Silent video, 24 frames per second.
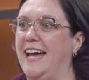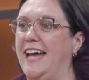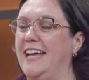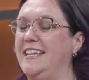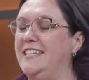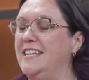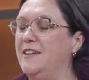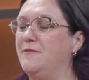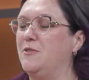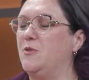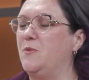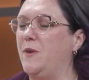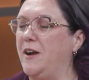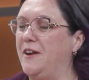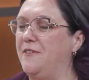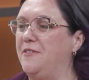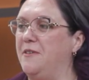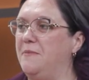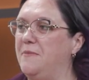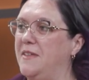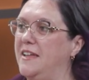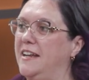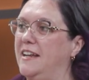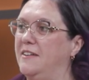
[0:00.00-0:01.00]
I never wear
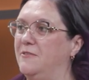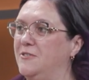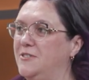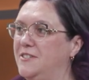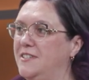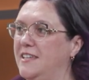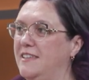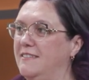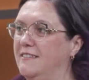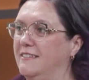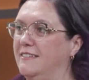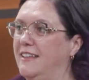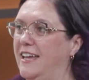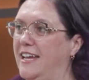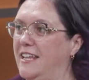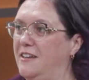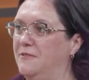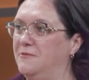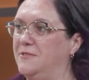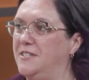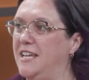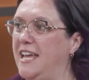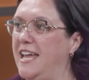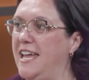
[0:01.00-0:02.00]
them. They never see the light
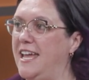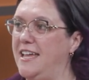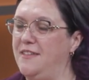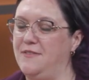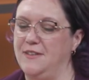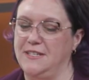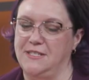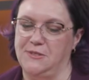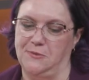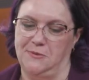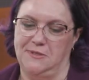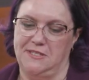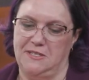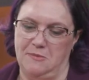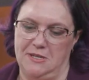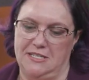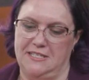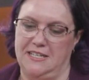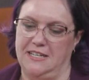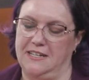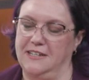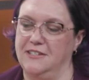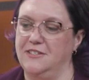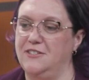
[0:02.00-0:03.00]
of day. This one's
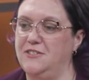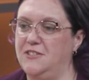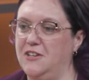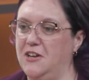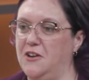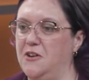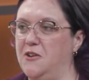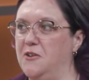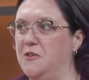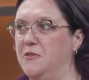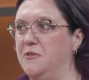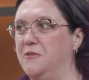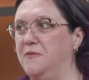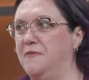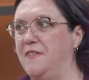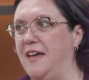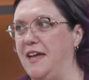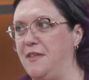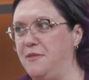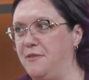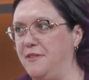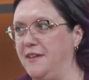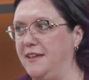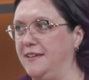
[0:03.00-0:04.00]
missing a stone.
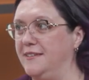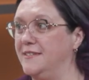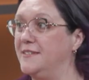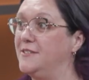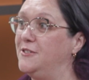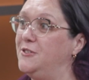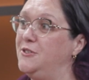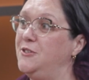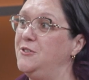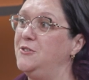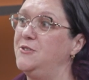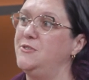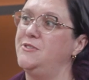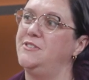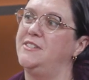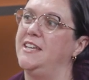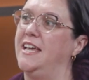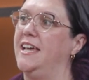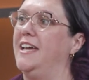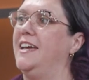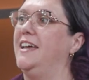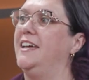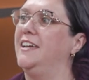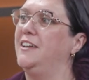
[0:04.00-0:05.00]
That thing's loose.
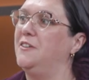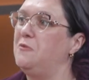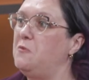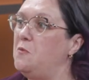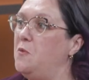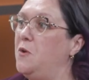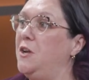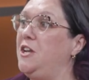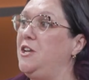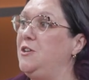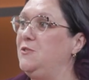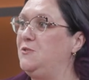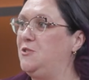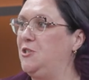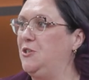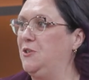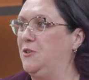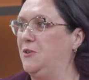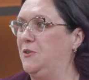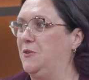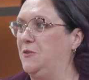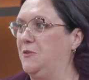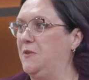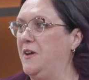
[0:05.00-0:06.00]
What
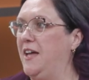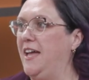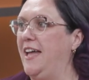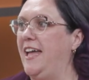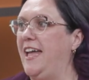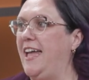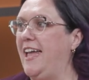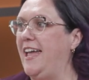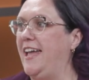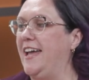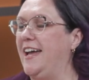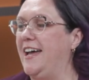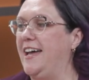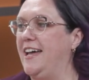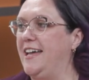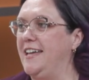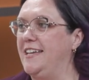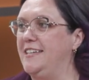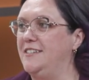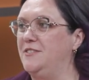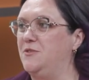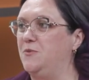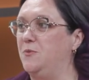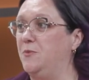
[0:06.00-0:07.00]
do?
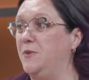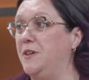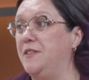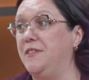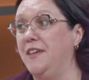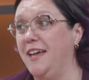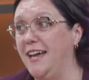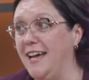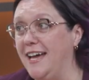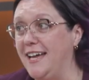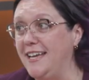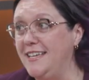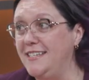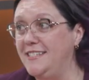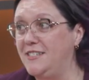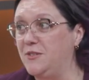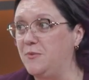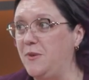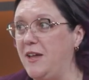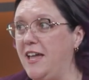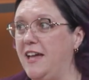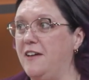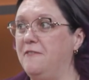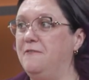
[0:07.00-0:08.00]
And with
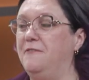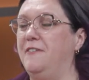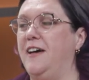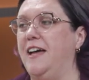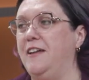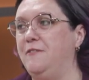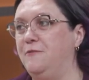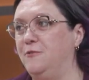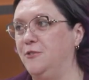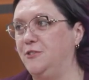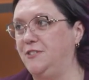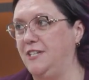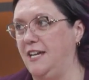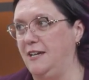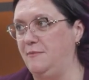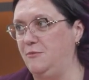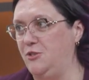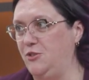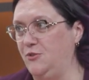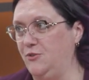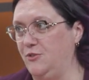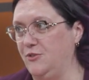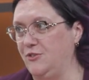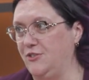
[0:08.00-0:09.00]
us, we have 5
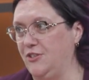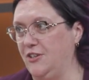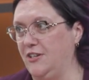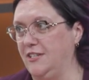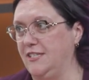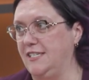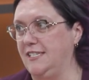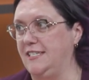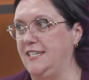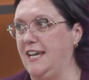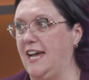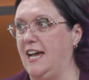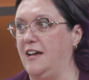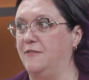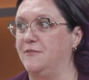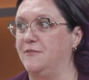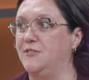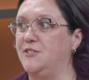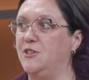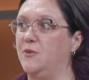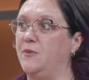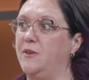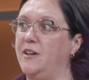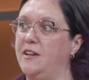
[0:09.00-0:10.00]
full-time jewelers on staff.
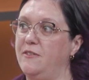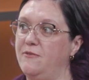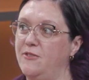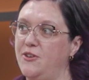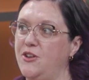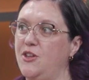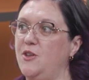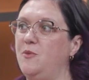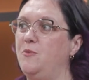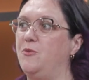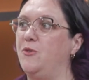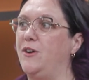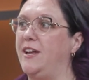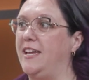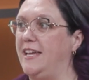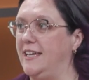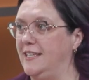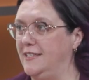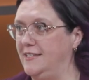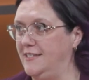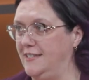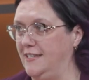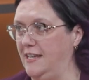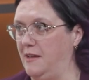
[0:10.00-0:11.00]
So whenever you bring
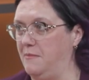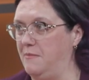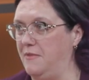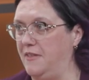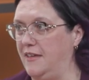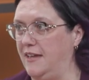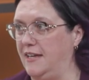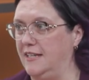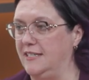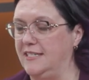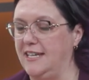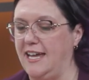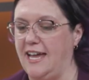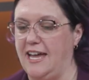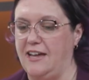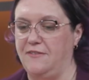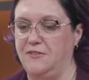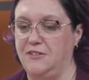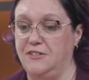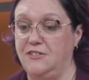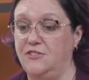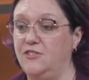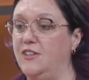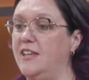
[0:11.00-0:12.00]
in something to have
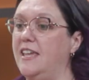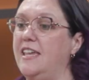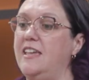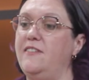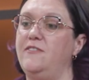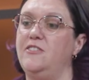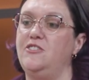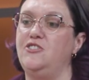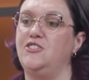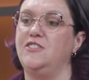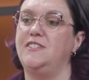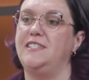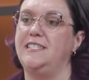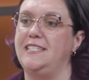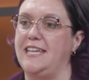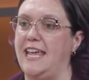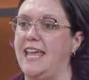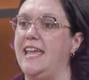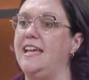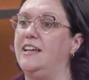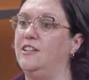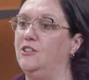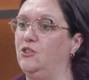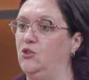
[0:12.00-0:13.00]
us even just
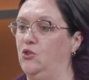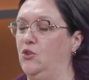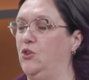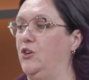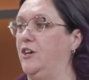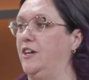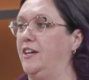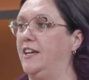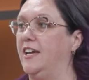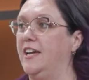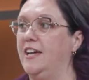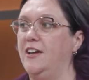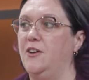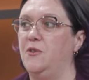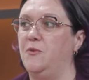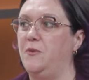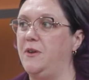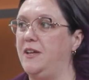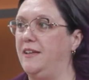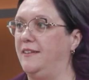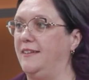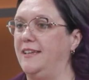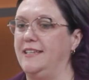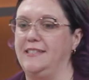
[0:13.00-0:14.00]
take a look,
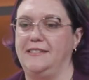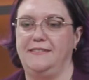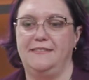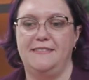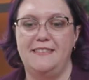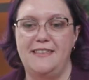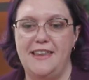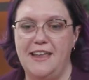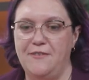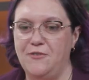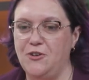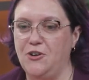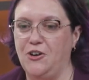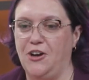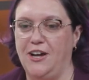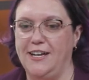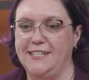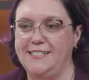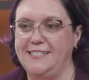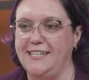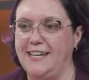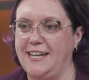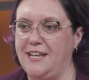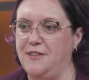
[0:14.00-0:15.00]
it never
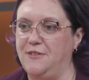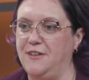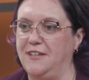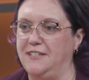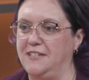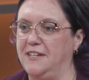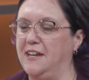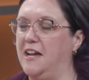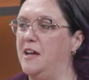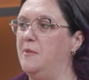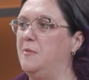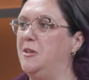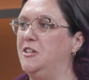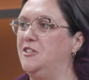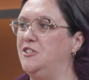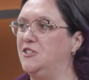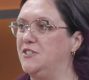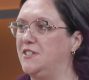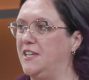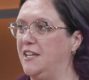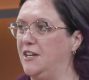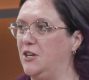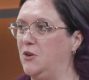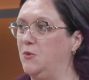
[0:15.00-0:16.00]
costs anything to come in and
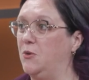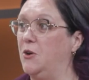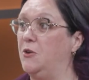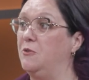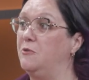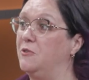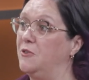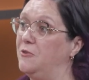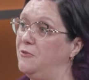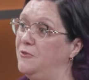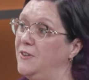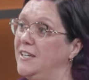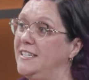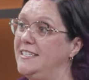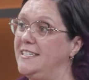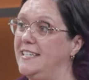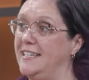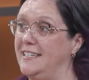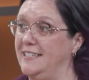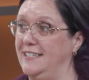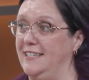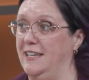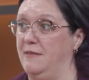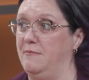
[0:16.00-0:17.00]
just get a quote for
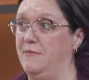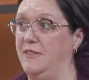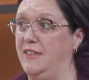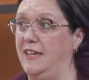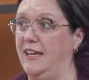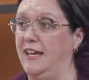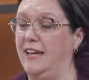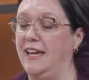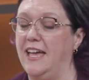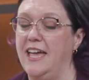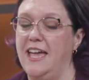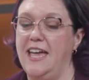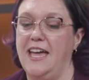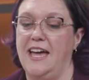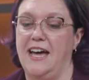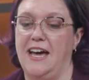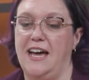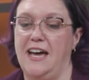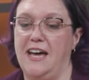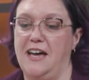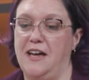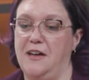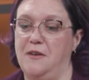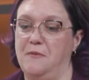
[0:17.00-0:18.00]
fixing something.
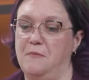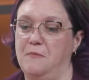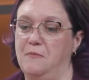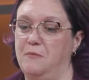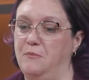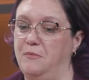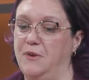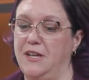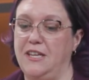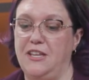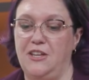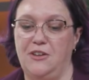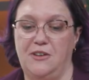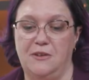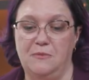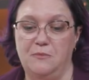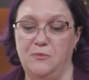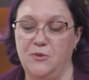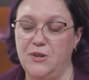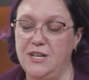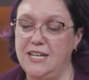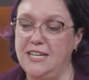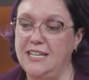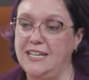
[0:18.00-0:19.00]
But you can
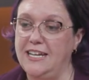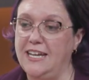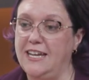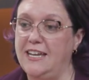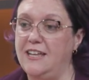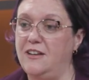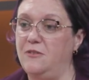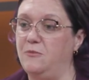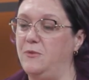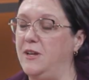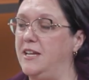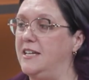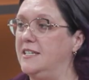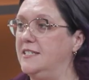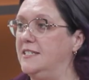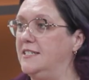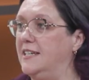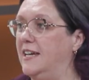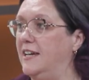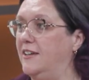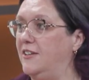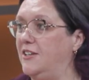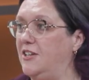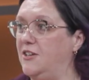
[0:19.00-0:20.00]
bring it in, we can
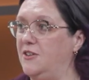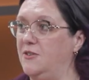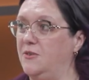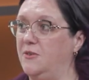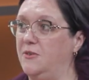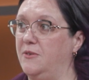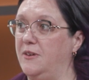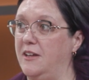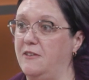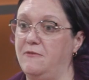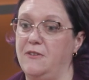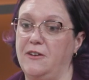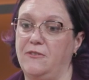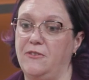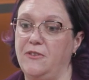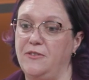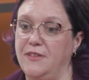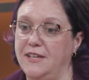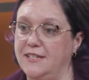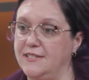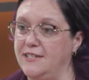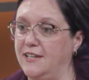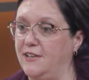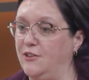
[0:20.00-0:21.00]
tell you if
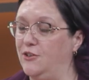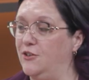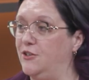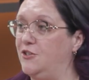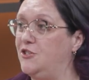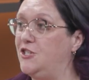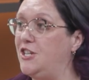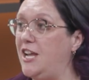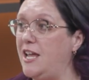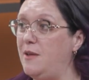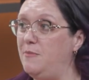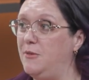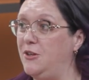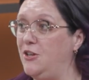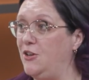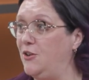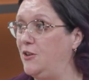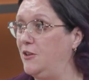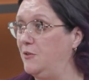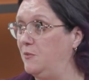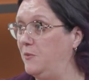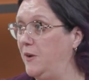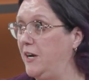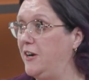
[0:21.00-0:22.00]
everything's in good shape and you
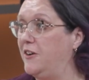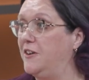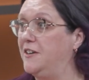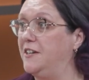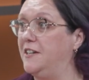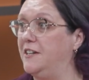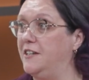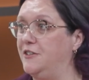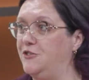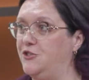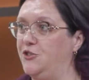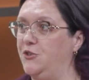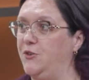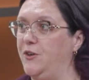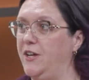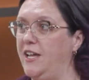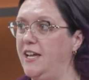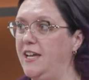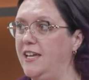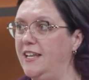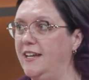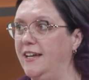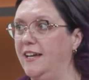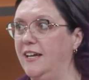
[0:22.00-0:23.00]
can wear it and enjoy
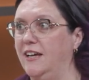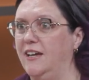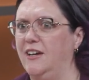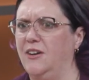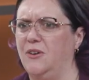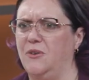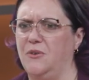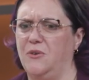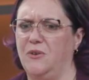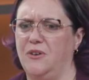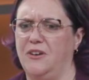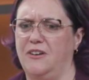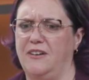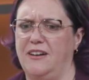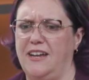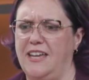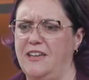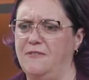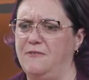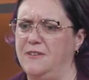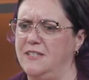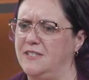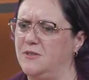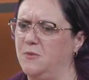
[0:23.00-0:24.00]
it, or
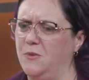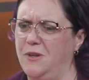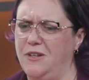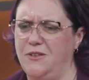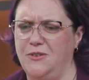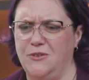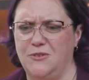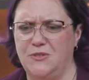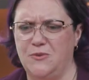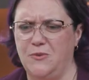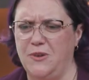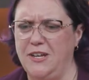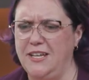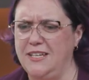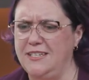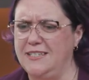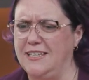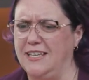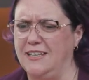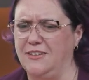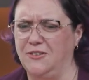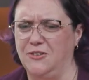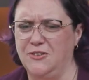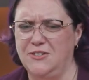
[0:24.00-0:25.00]
if it's one of those rings
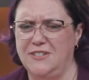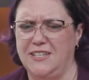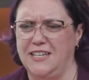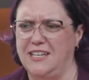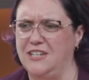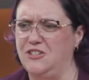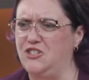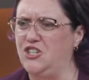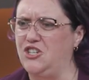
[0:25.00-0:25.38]
that looks like a